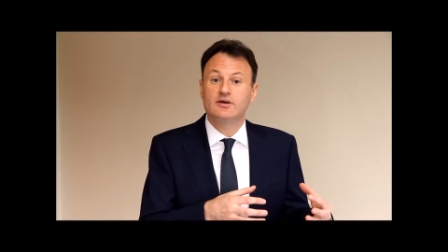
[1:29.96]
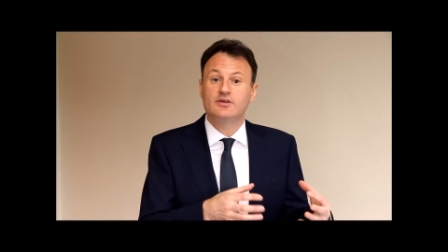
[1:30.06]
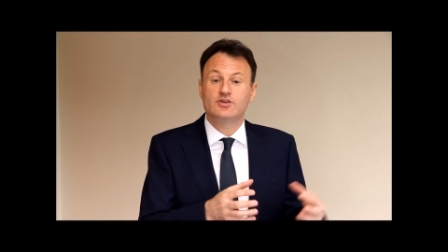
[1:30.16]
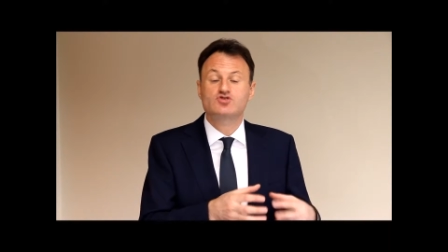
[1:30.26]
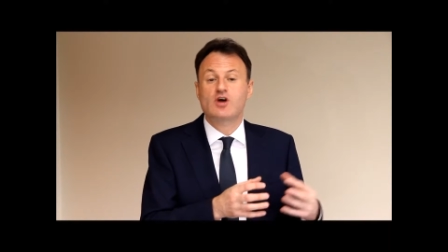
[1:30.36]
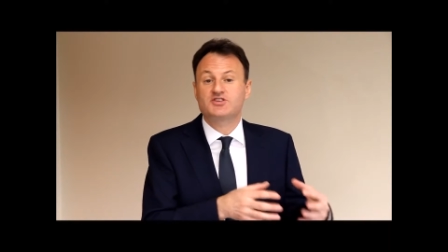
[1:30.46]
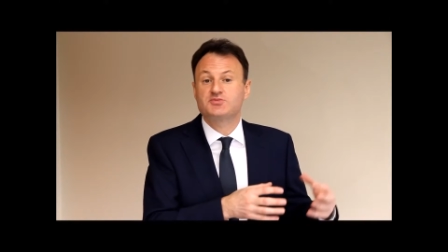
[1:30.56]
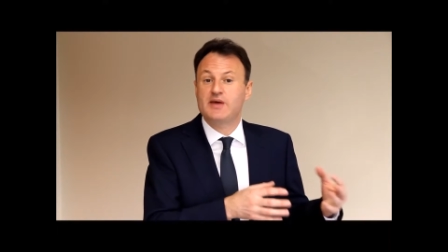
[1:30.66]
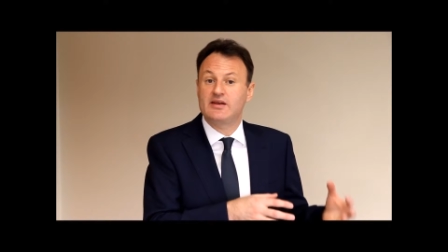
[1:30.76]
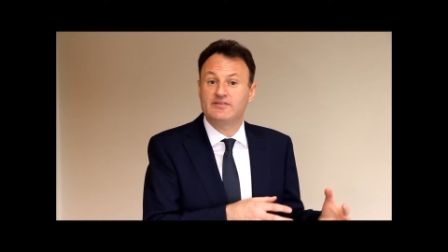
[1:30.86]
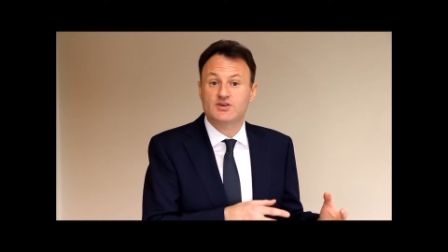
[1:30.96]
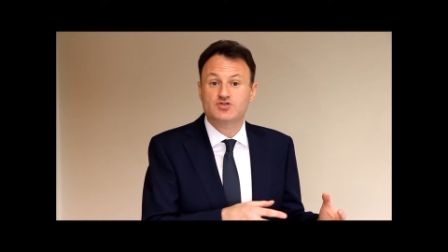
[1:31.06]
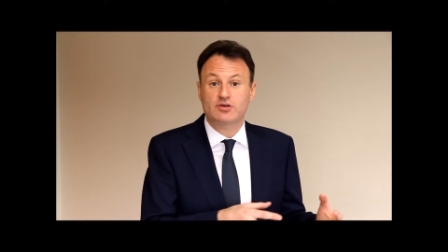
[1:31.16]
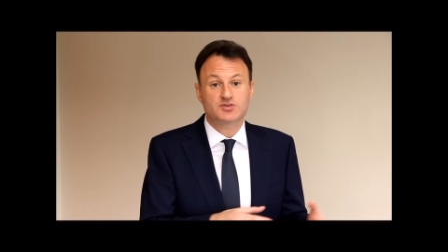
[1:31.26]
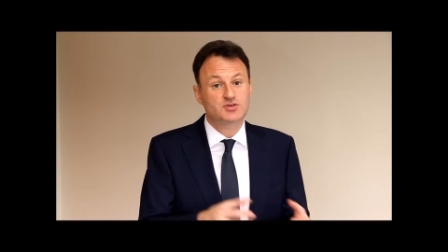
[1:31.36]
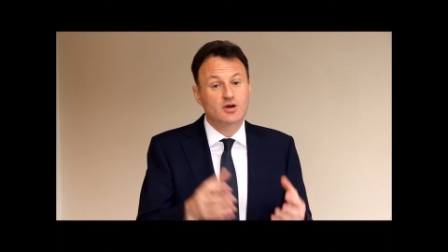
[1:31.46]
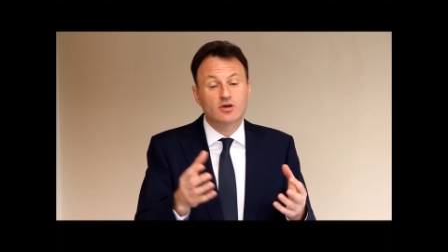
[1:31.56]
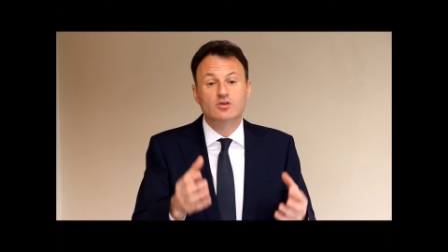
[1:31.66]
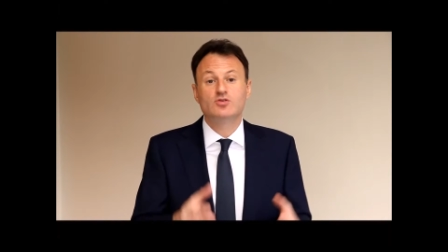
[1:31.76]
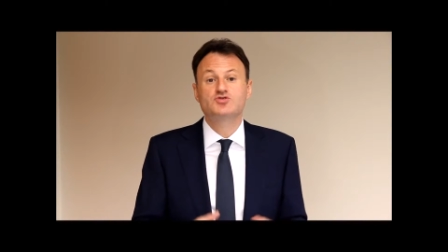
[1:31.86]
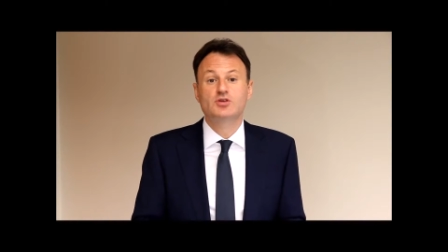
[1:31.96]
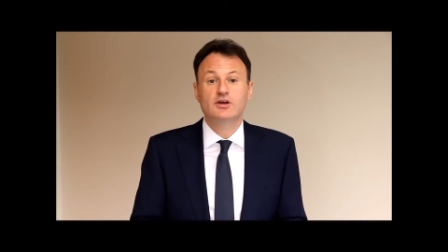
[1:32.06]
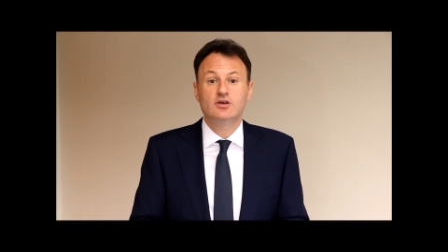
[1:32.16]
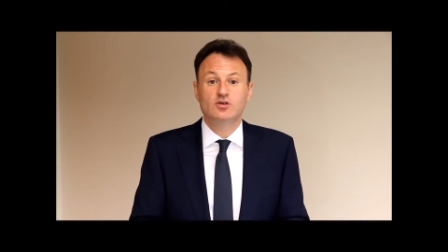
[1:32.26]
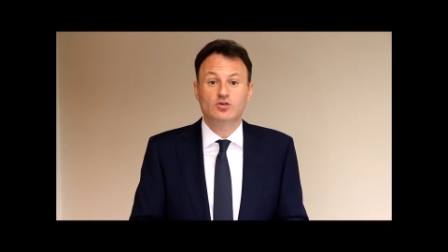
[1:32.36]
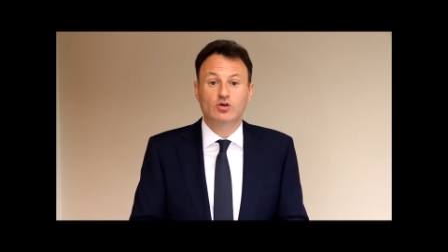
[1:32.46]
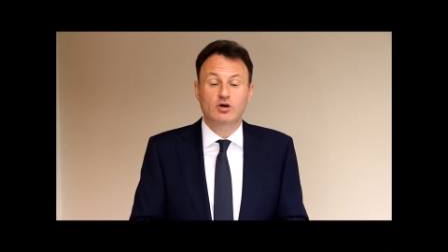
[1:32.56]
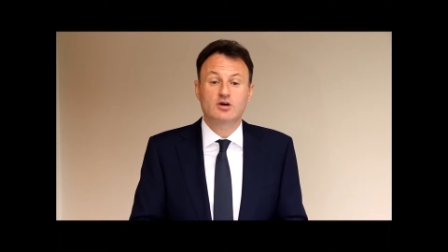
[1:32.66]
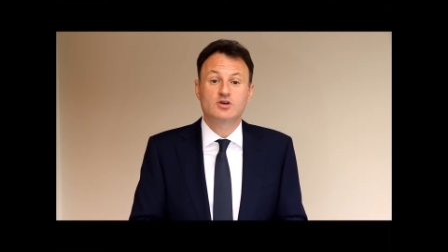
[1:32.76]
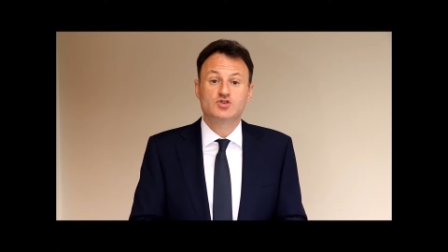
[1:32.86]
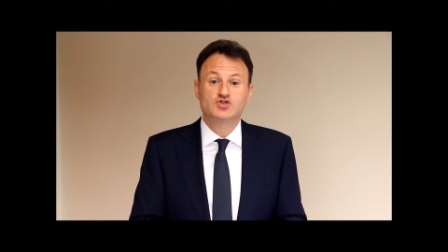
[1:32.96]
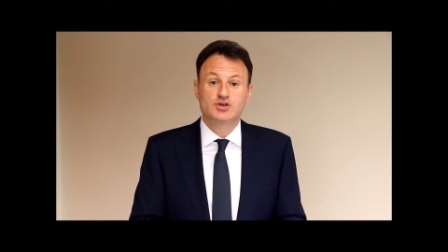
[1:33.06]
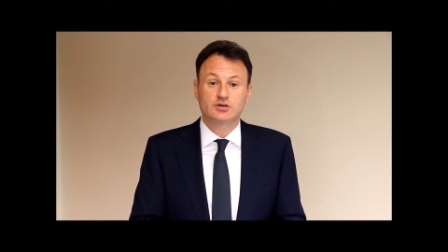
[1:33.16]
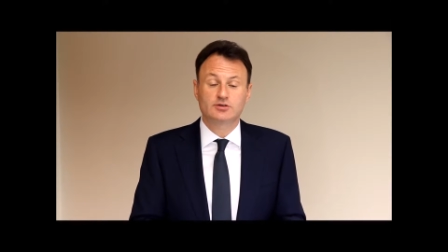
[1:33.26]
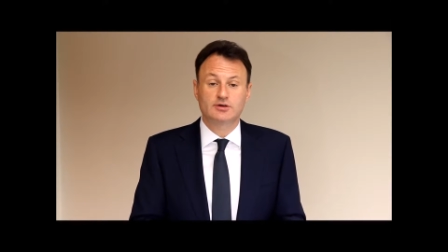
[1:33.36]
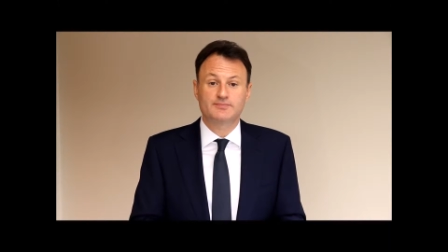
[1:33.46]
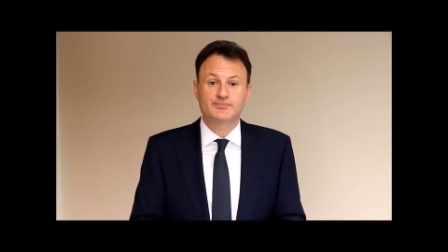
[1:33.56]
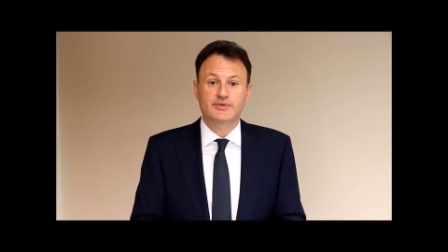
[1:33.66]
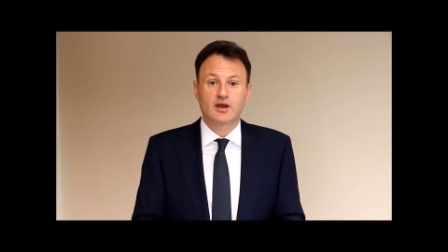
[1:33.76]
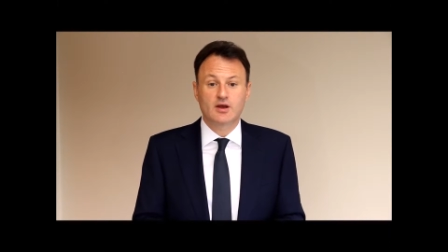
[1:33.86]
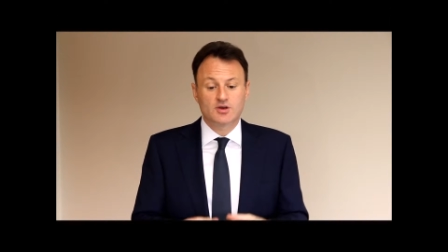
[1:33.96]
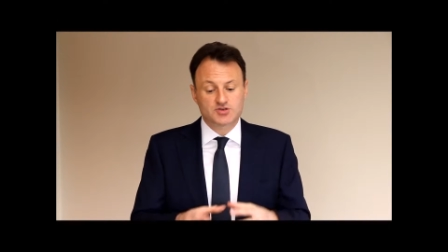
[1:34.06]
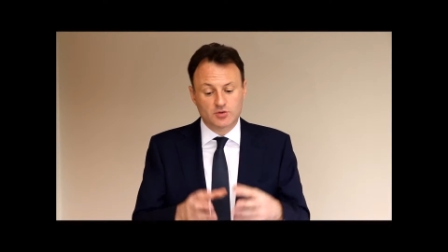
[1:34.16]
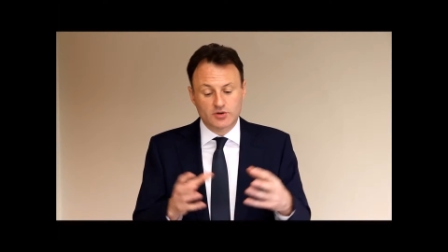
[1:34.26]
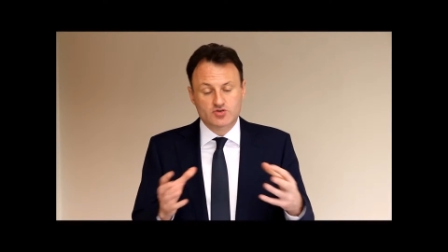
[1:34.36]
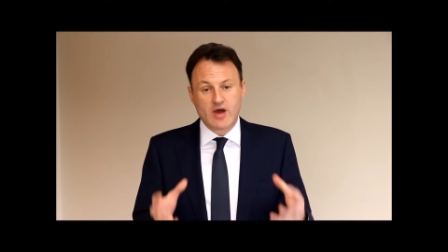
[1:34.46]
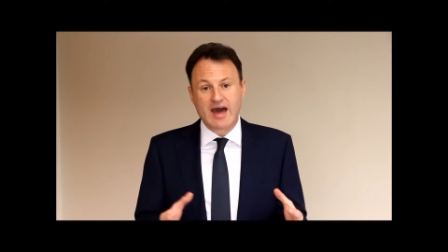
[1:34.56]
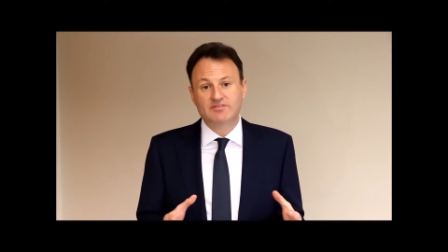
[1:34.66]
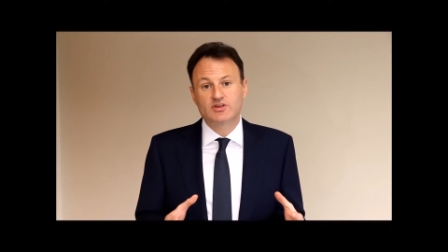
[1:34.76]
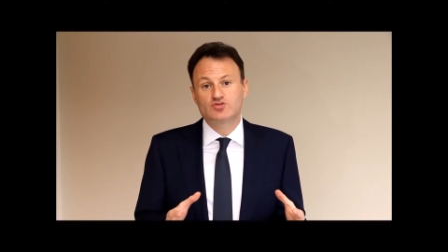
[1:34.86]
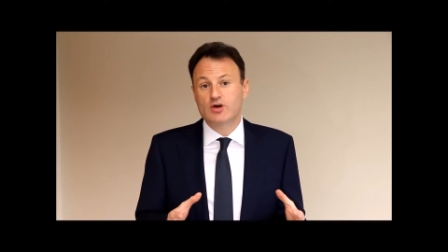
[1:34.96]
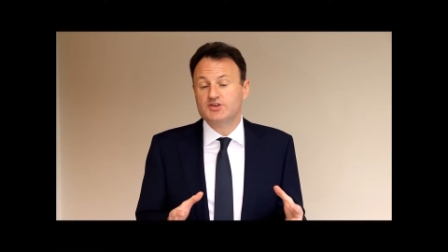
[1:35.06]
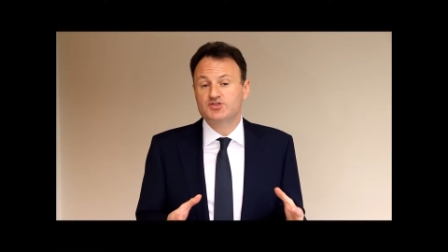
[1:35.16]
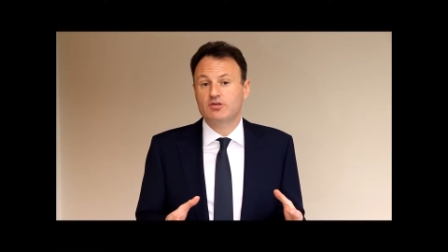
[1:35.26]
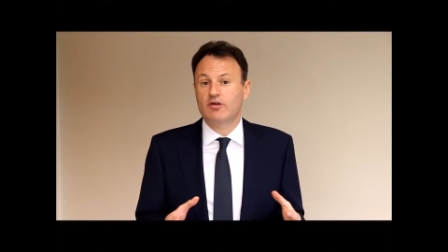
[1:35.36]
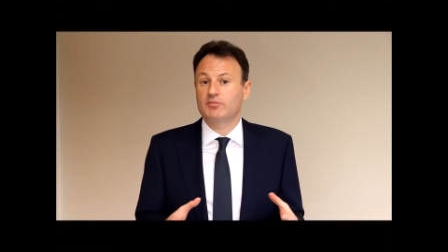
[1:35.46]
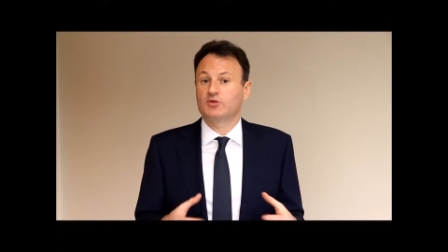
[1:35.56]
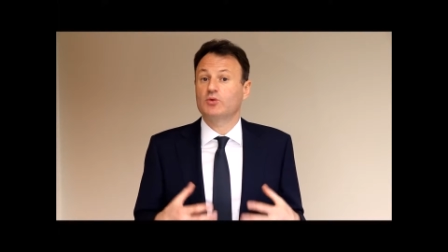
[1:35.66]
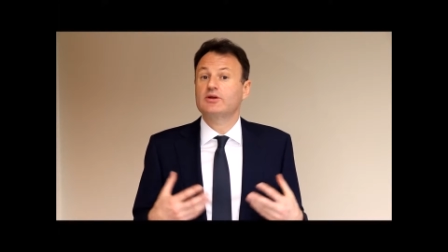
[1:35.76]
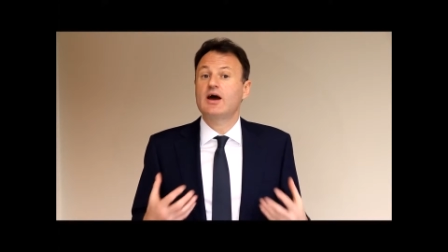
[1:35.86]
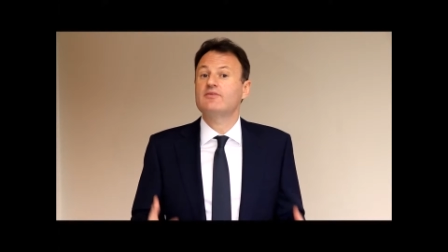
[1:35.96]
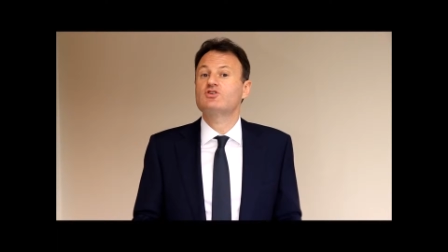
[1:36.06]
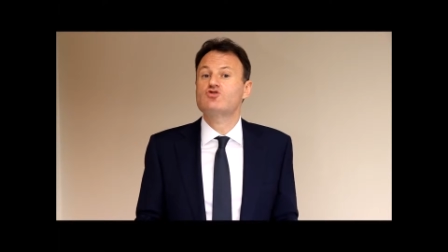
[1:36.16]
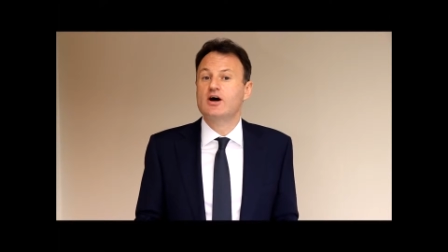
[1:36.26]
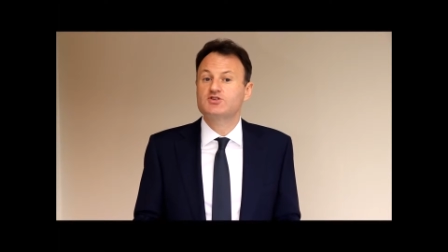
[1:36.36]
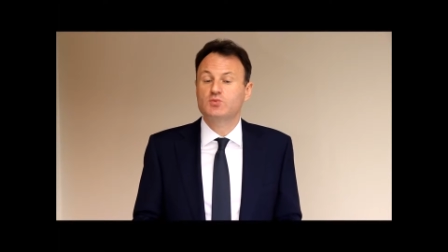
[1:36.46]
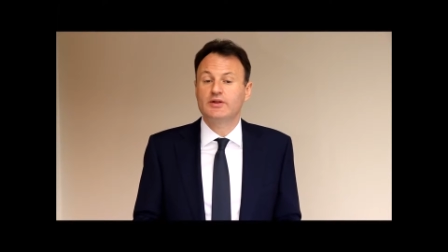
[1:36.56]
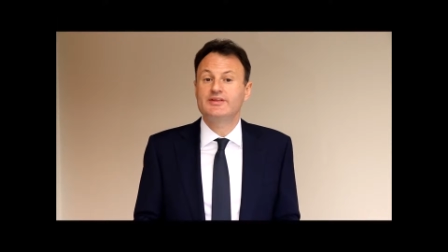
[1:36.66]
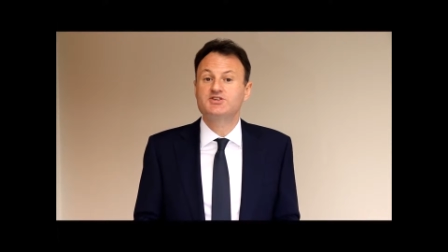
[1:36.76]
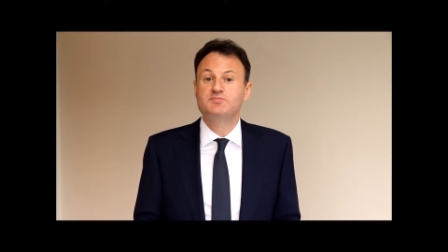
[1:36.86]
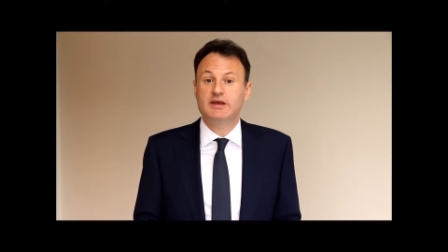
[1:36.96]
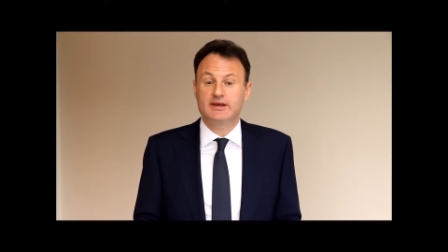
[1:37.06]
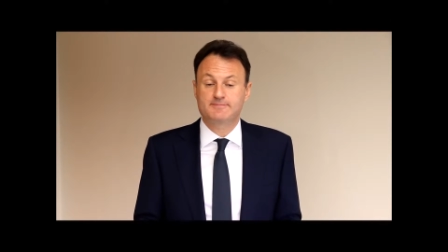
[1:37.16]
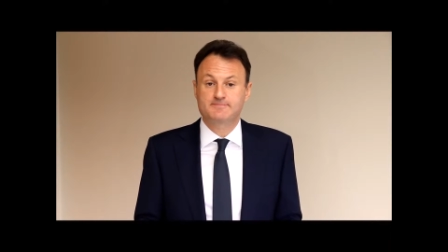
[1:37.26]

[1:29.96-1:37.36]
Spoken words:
the trust beneficiaries, usually your children. So we draft the trust agreement. What kind of a trust will this be?